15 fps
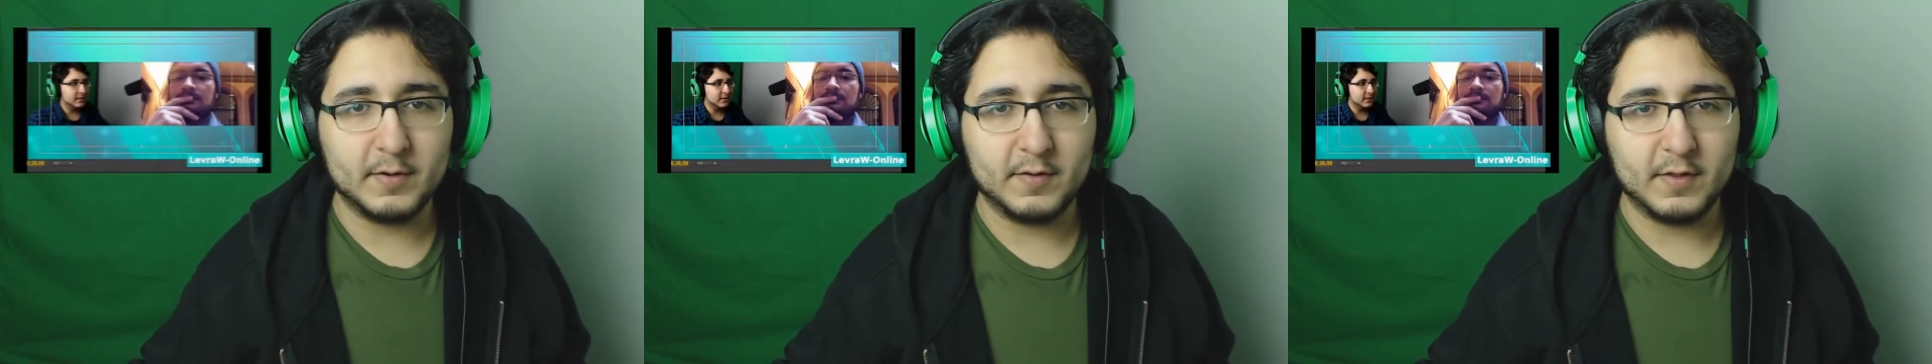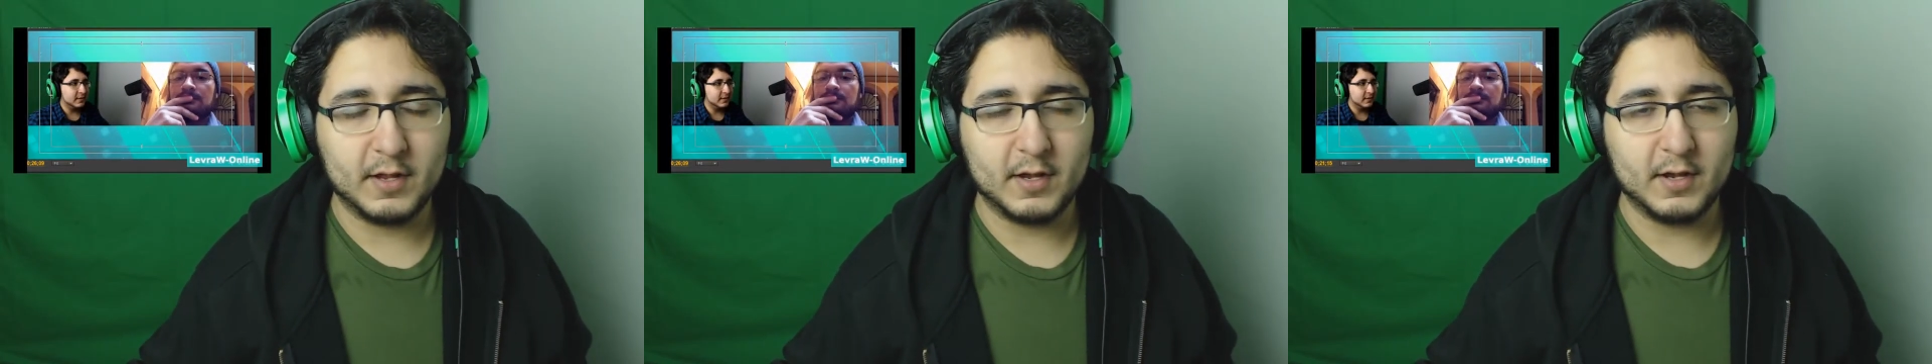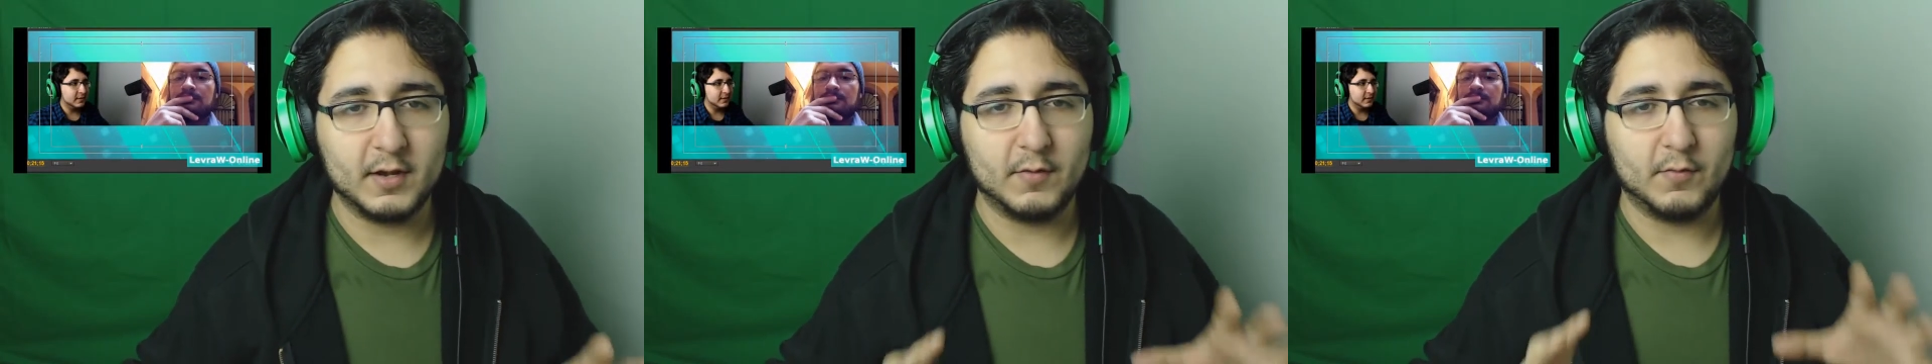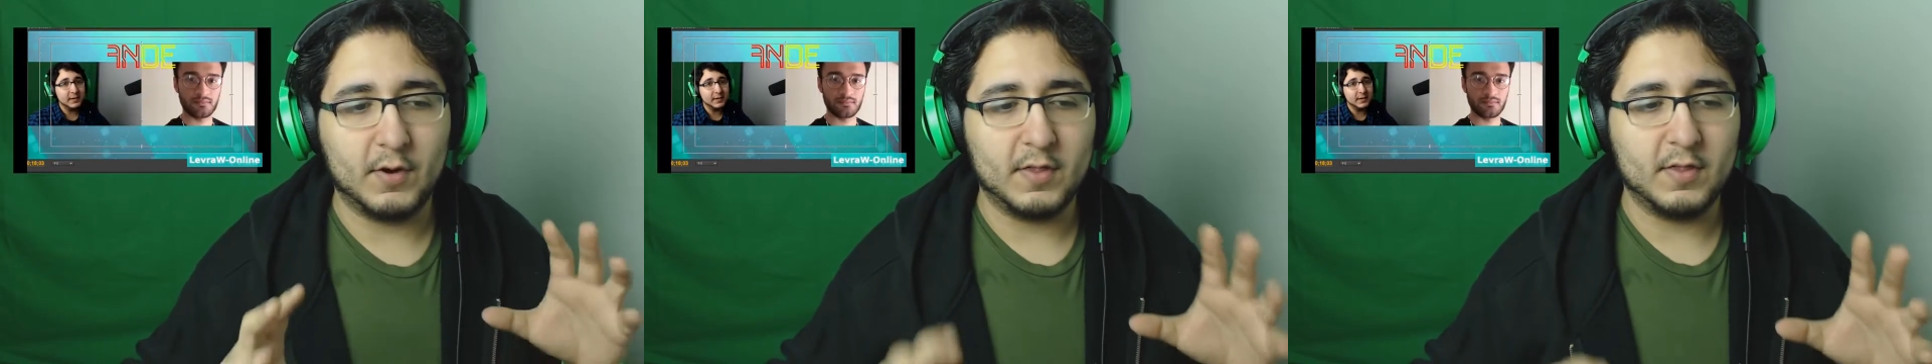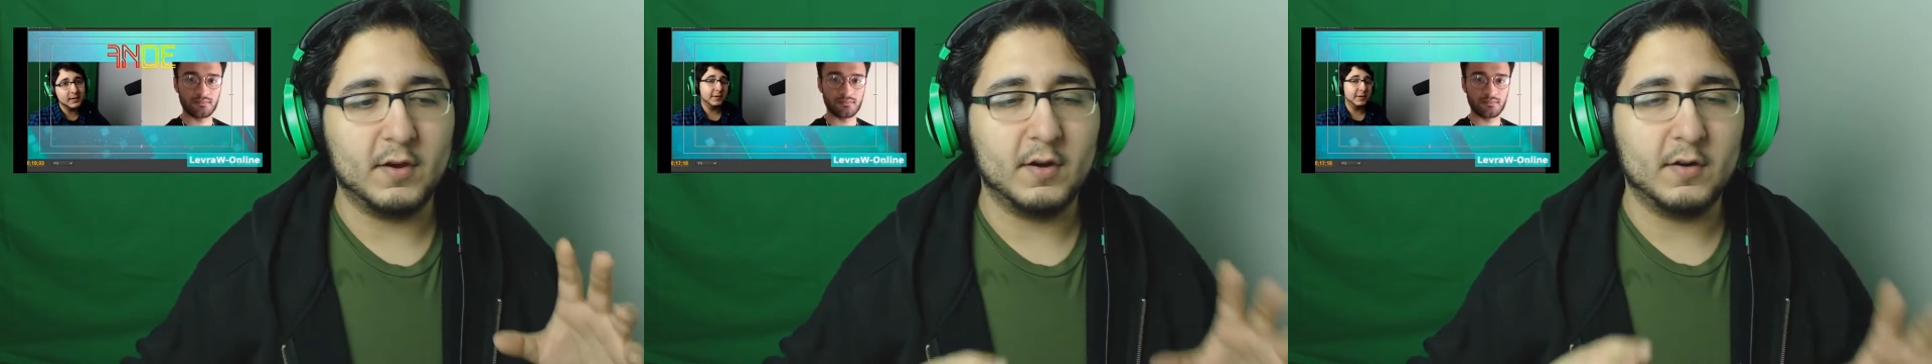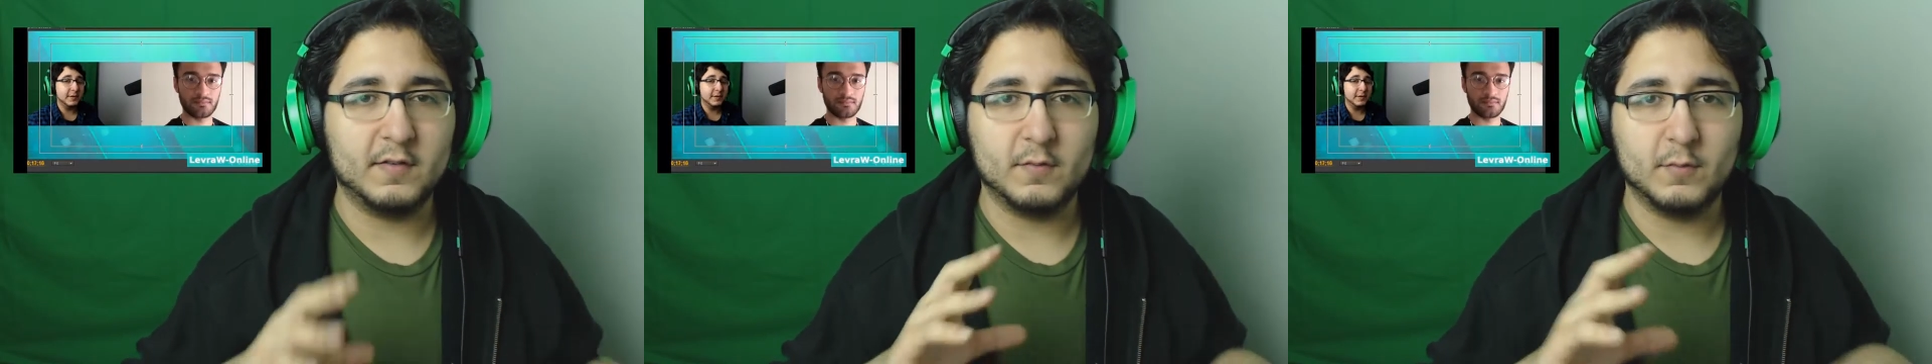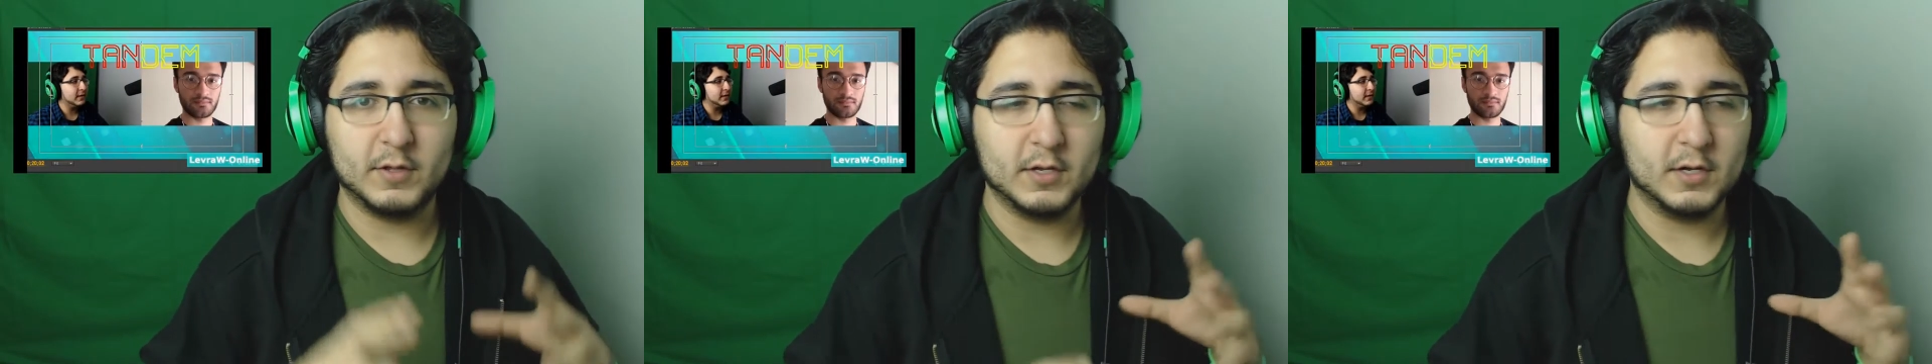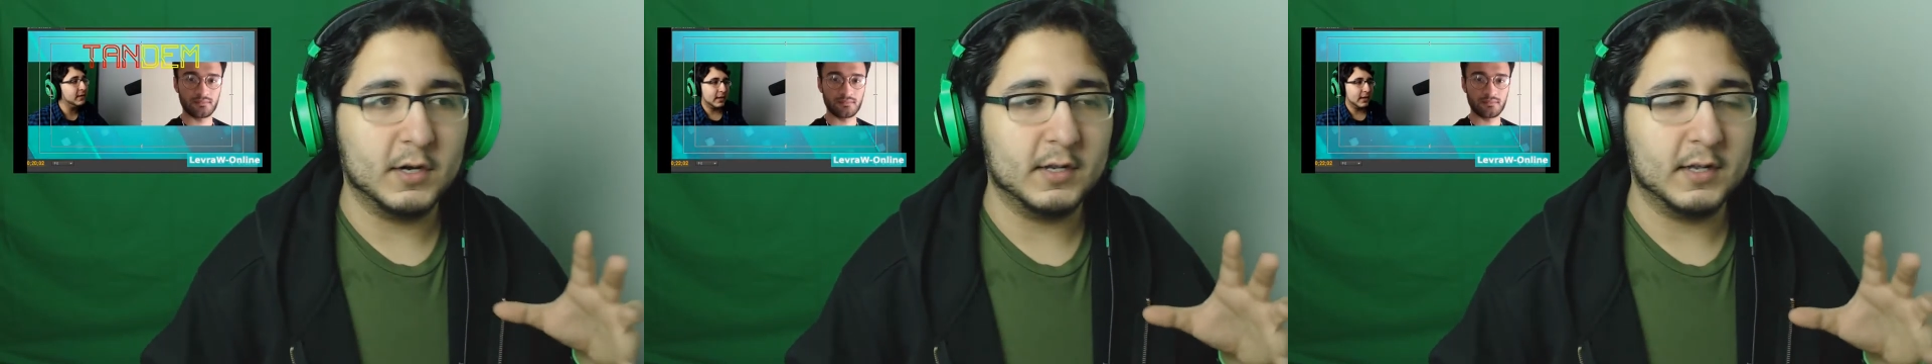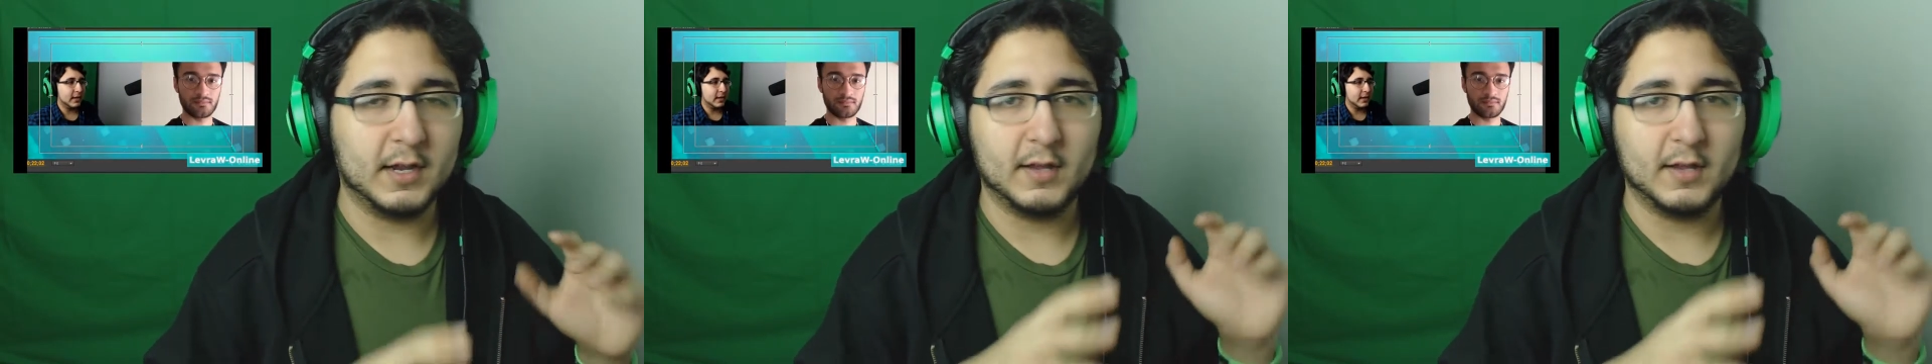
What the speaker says: bit of the renders and whatnot,